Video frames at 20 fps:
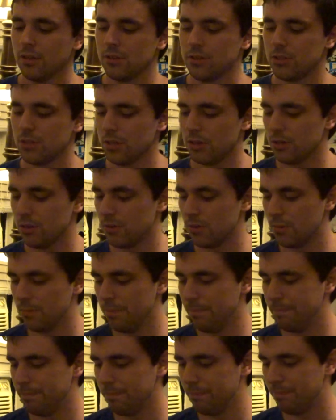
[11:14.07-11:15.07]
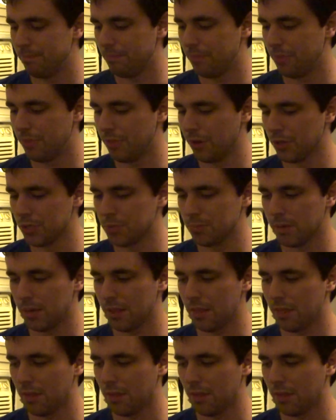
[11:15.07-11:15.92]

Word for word: So those are my